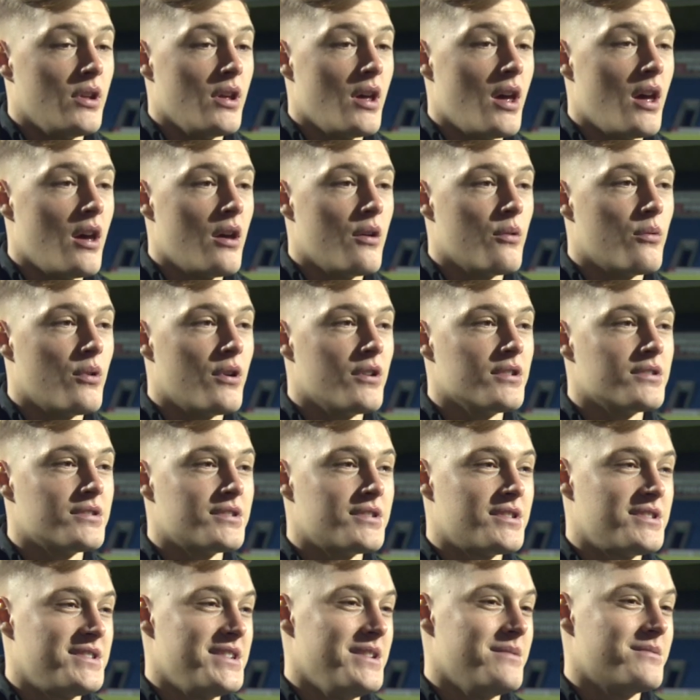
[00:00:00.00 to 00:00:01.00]
Yeah, it was.
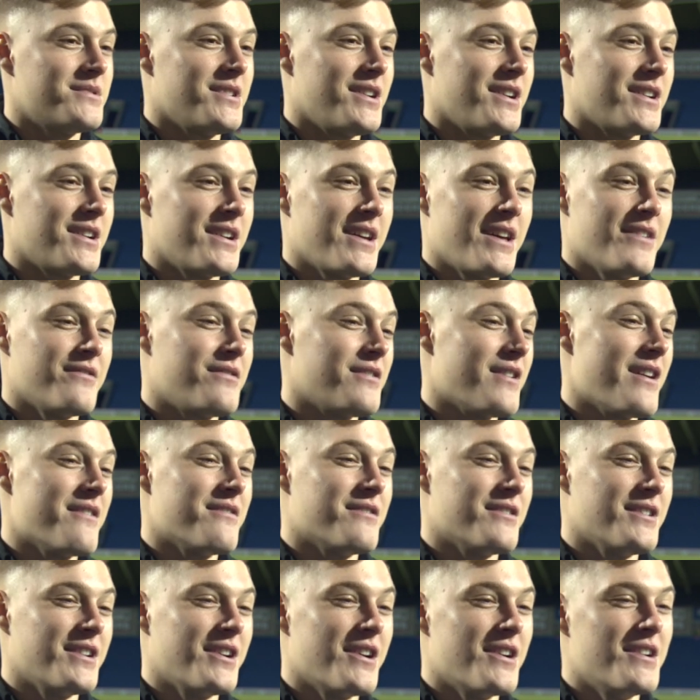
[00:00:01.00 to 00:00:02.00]
Seems like
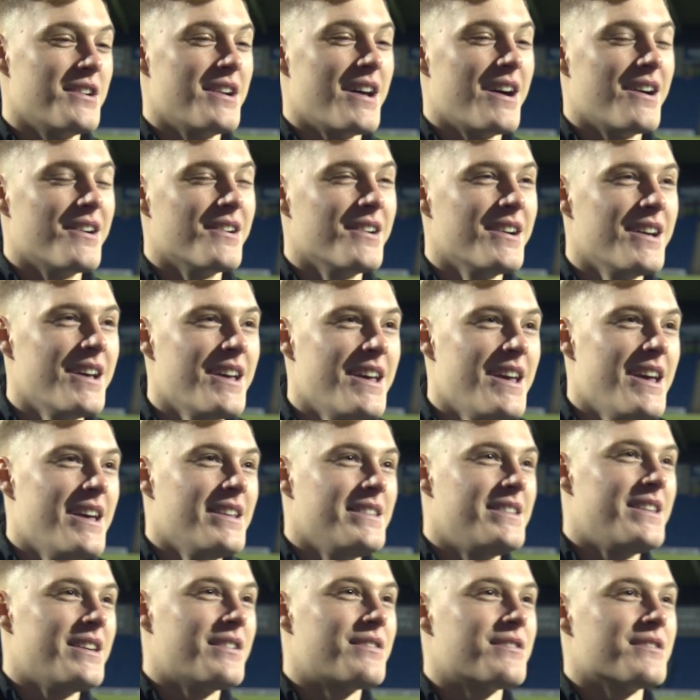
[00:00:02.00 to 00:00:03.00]
forever ago now.
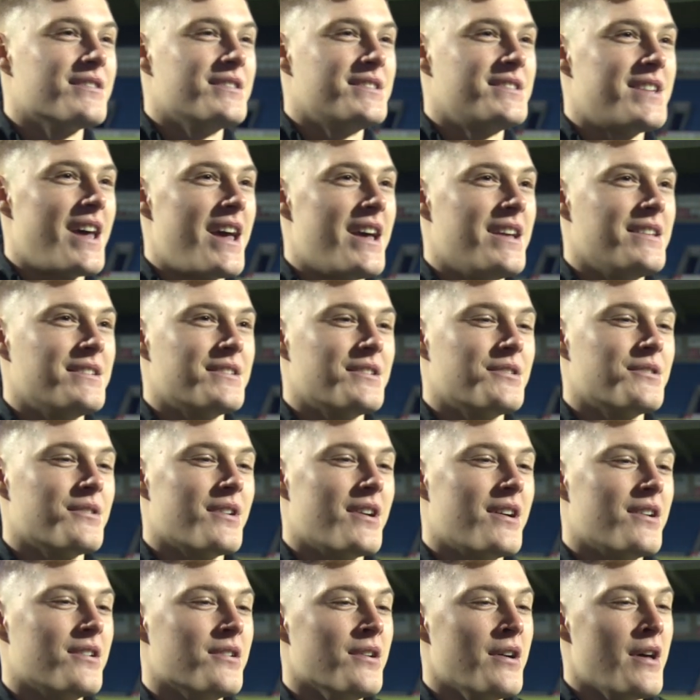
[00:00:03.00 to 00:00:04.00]
Different settings as
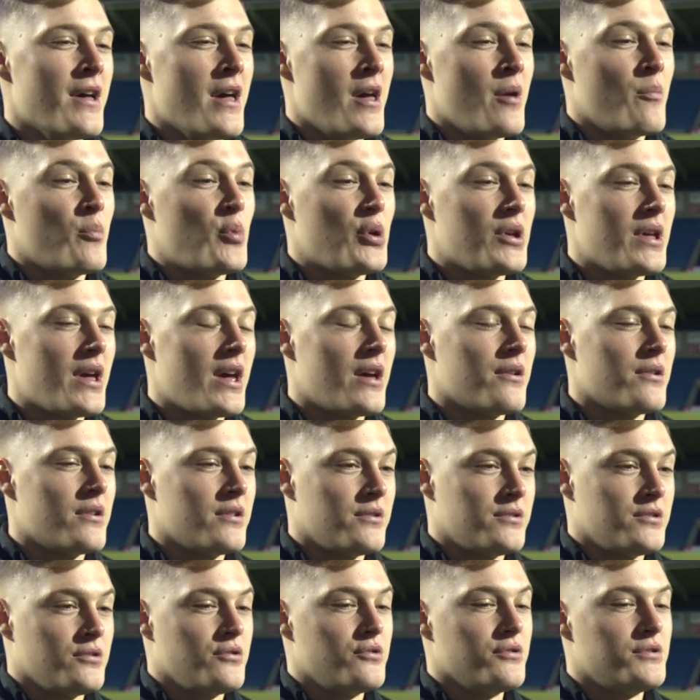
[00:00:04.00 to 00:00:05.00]
well. But yeah,
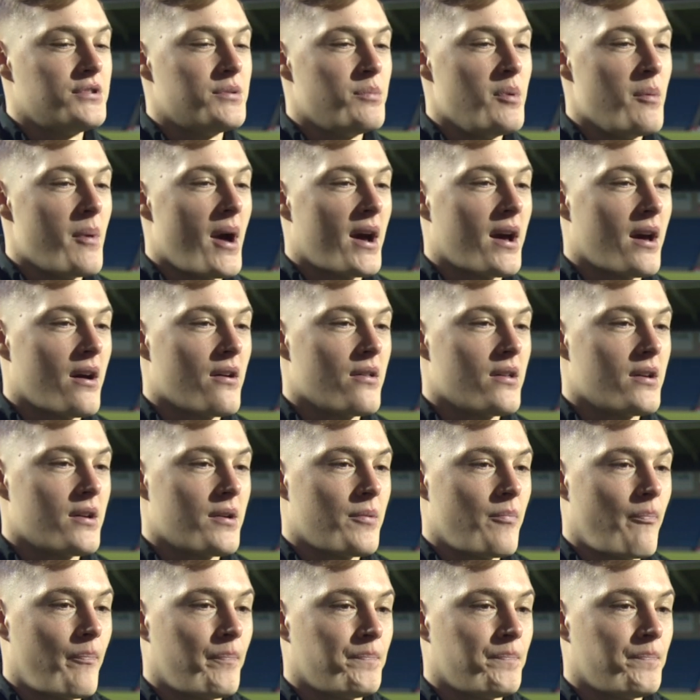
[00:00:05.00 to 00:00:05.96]
it was good to be back out there.